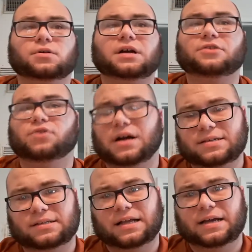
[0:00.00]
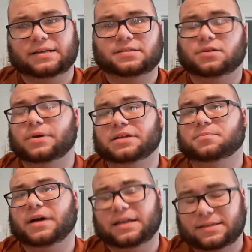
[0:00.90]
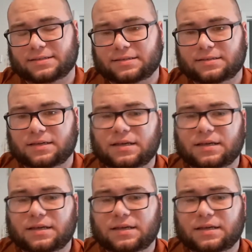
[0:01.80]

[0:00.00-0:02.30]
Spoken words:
or hydroxyl ions, OH minus.